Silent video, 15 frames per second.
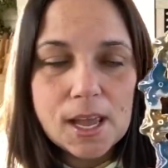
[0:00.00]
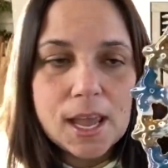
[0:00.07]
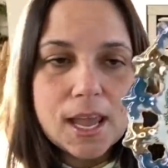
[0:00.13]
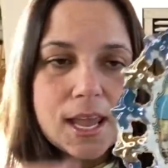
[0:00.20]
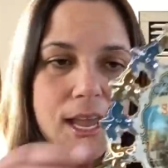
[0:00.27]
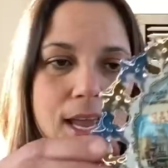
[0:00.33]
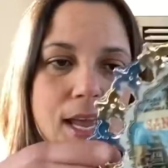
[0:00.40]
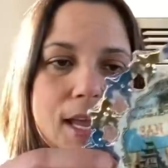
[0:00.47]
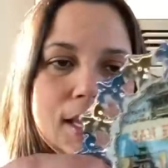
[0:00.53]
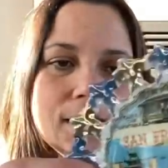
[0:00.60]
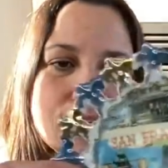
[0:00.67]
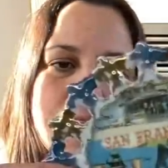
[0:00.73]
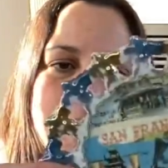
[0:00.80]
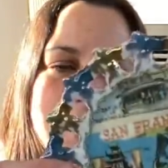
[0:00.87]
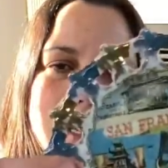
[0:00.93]
and it's
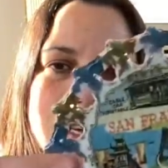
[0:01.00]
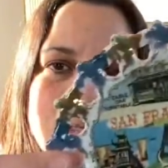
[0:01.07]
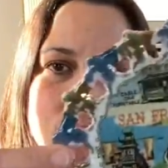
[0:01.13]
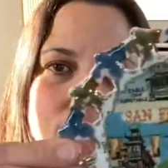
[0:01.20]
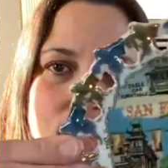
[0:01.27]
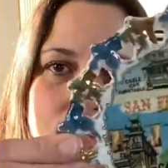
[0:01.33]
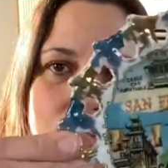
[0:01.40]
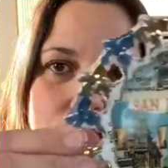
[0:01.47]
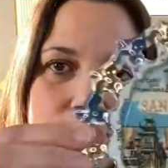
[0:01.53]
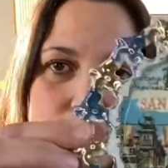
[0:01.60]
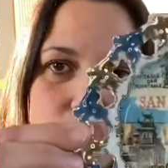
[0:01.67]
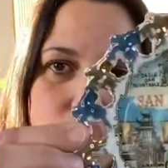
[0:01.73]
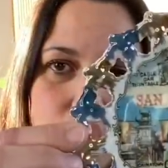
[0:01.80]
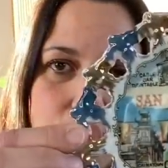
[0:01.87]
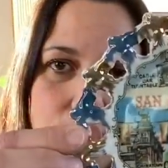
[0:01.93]
got like the
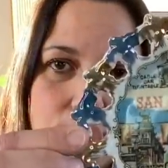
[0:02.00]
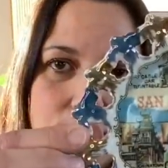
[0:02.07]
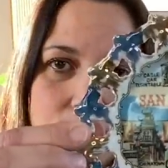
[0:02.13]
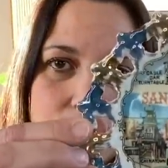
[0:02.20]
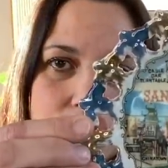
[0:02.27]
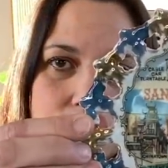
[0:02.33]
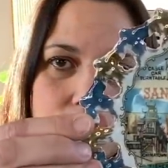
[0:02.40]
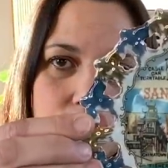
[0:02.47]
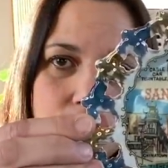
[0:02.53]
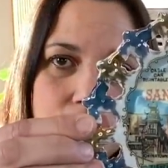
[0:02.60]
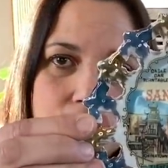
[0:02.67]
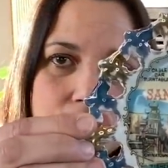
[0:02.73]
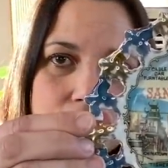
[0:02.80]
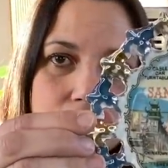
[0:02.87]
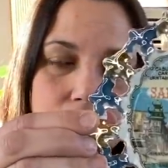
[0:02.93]
lusterware look to
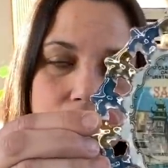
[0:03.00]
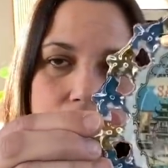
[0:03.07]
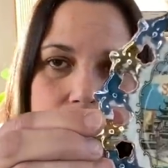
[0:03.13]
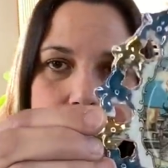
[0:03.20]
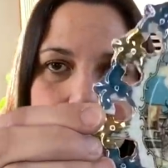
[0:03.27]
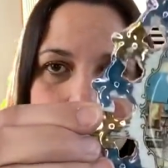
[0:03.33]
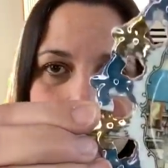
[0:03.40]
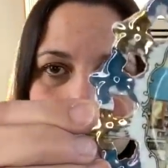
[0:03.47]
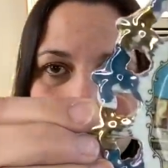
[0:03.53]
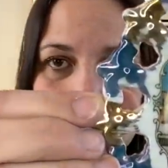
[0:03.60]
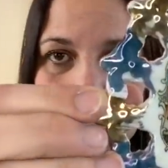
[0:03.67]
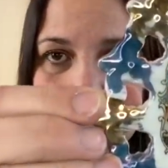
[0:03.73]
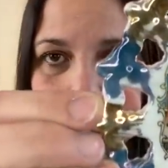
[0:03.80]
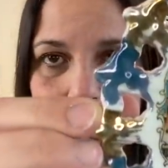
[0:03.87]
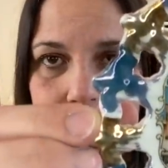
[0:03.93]
it. You can see
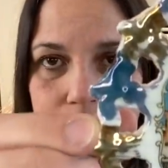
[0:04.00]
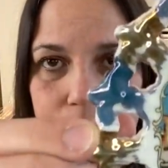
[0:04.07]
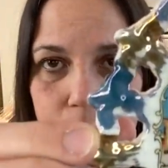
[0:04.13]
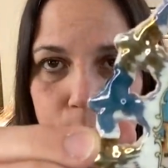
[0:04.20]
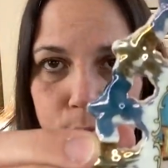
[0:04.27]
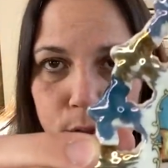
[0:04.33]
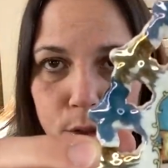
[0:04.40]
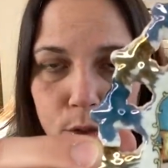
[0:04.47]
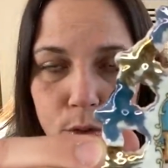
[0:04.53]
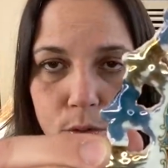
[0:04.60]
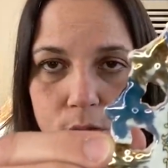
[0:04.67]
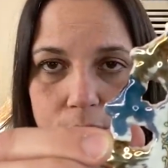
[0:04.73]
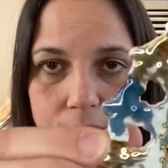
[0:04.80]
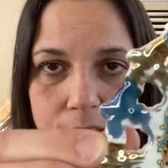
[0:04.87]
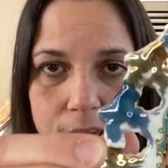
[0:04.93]
kind of in the blue
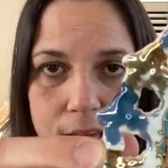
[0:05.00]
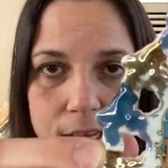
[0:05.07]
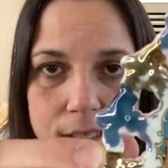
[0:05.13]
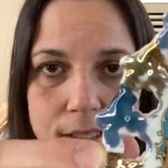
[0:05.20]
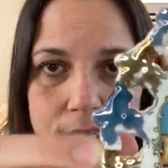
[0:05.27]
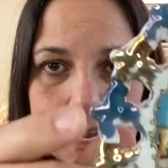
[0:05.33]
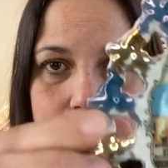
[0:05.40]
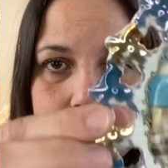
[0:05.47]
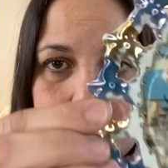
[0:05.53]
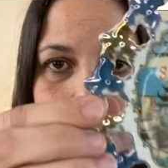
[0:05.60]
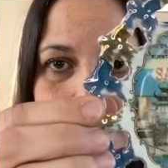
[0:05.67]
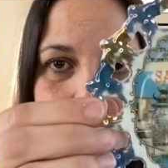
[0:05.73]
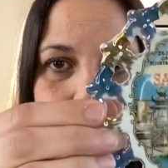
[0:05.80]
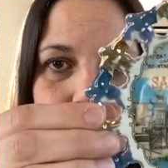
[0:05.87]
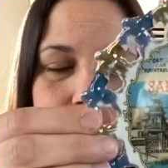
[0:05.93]
glaze.
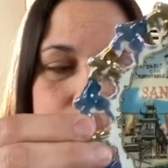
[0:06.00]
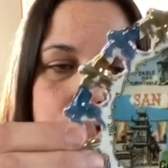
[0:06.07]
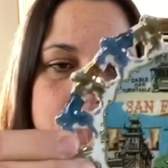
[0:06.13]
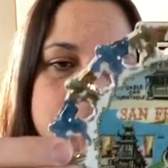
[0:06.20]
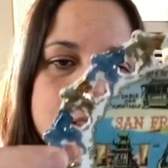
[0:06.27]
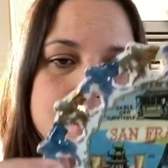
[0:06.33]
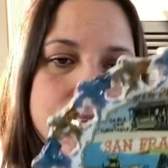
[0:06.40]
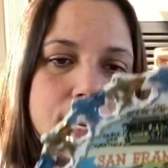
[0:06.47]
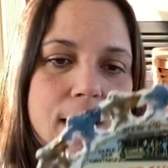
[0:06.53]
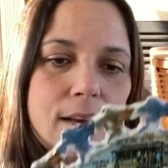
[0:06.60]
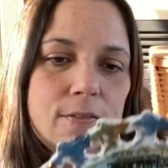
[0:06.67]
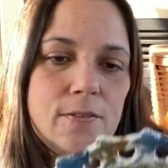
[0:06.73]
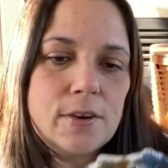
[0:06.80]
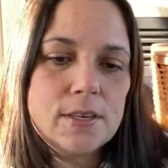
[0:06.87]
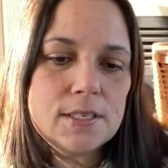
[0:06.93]
It's from San
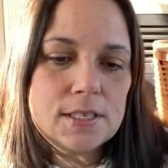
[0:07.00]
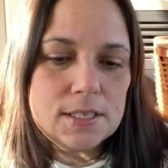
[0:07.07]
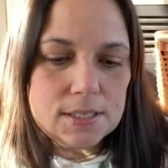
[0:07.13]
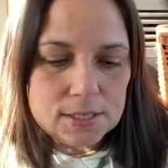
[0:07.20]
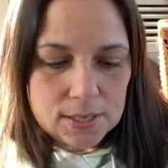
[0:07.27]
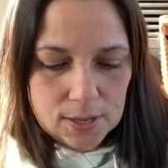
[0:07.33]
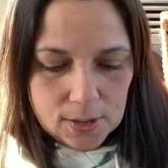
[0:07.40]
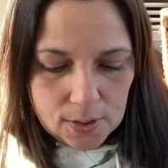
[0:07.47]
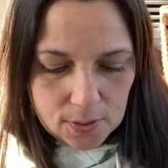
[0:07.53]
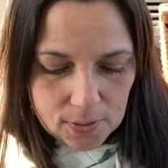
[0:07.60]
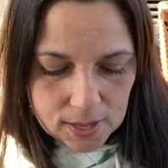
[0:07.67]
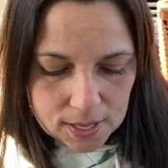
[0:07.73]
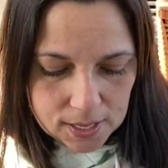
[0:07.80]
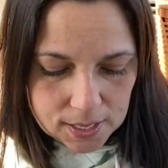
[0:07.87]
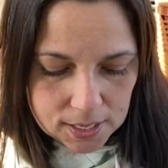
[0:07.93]
Francisco.
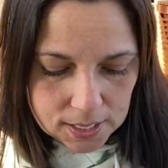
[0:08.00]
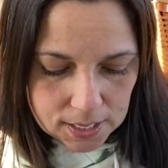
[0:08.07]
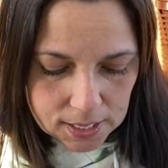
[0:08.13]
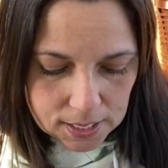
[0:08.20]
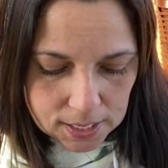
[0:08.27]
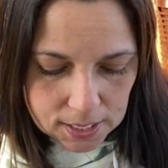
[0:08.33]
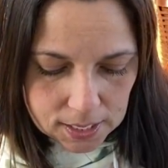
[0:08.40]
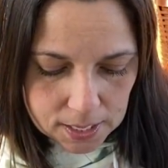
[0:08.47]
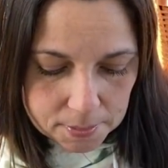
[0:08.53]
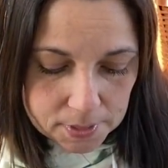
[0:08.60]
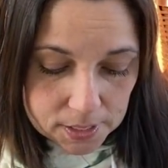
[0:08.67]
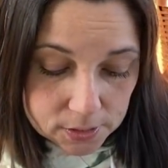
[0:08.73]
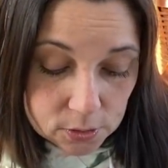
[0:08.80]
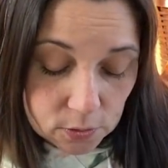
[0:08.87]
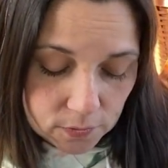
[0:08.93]
I mean,
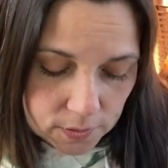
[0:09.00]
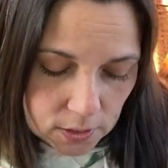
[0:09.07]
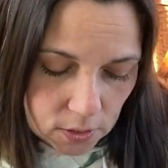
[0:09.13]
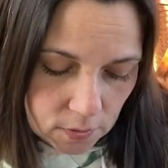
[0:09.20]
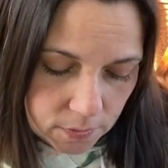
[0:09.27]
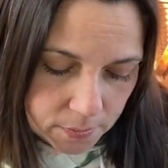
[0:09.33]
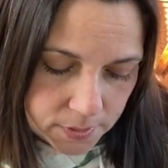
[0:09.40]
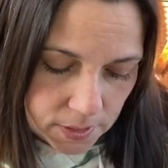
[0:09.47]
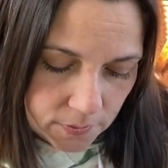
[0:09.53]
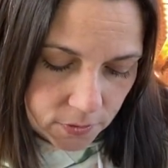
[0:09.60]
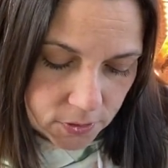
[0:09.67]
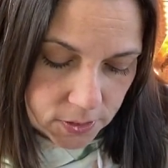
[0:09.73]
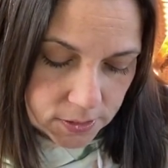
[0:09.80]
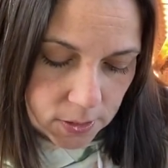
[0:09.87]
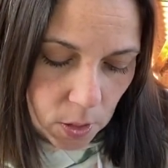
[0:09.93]
a souvenir from San
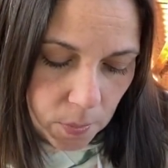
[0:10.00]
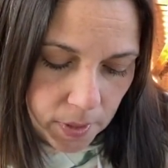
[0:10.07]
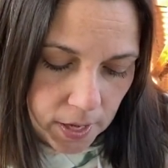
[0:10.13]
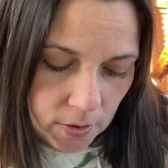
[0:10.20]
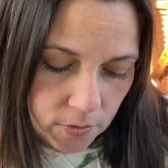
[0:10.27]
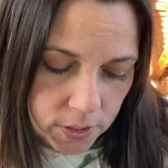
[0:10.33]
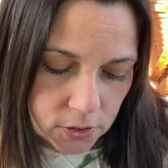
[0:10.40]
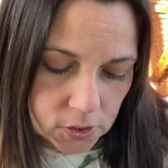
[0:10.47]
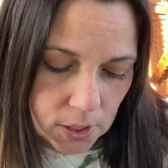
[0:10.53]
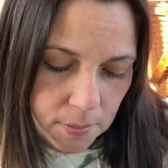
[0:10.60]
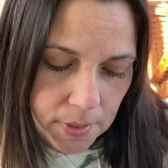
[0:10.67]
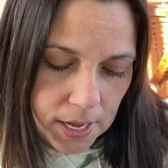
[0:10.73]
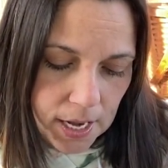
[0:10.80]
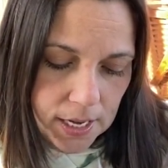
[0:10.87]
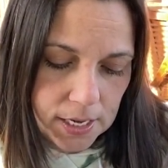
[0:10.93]
Francisco, but originally
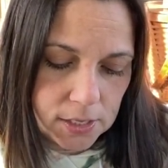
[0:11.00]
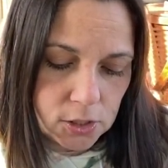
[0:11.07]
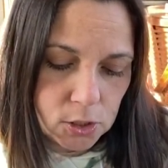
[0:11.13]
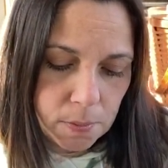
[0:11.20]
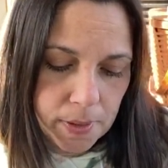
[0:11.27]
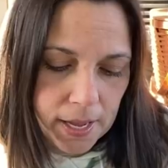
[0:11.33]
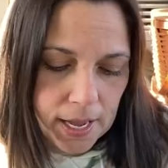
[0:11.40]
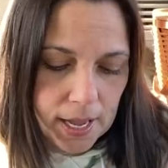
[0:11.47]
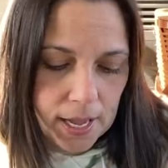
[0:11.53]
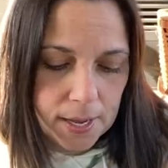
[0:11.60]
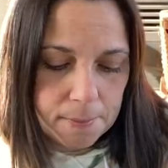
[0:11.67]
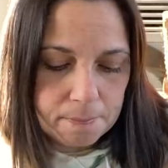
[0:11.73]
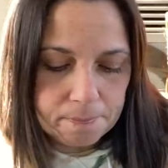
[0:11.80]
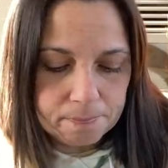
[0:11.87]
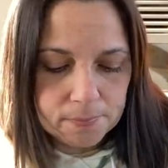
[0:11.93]
made in Japan.